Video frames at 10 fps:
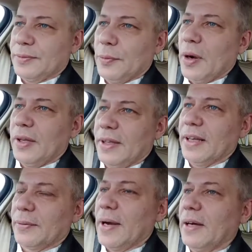way to
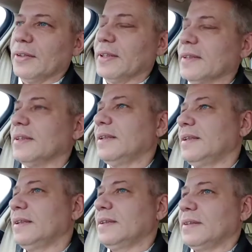get around it.
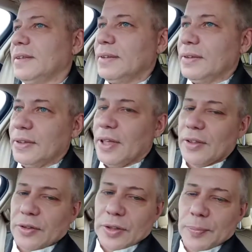
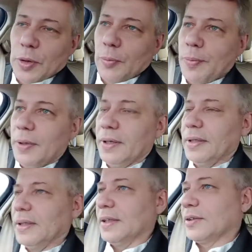Another
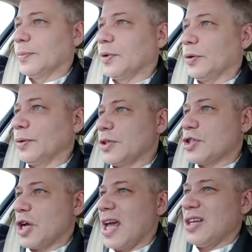crypto
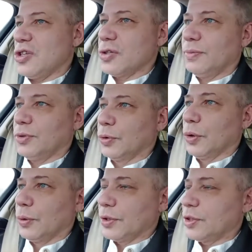exchange,
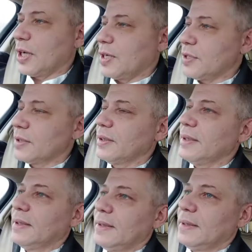pseudo exchange.
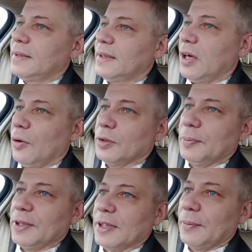There'll always
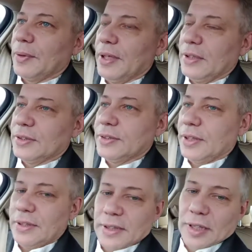be someone else
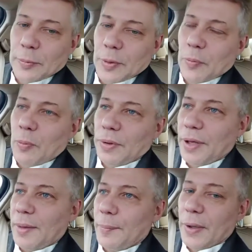to help them
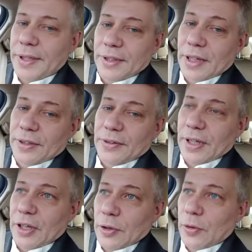money
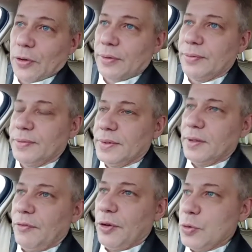laundering your
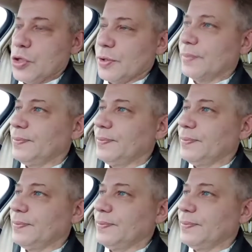future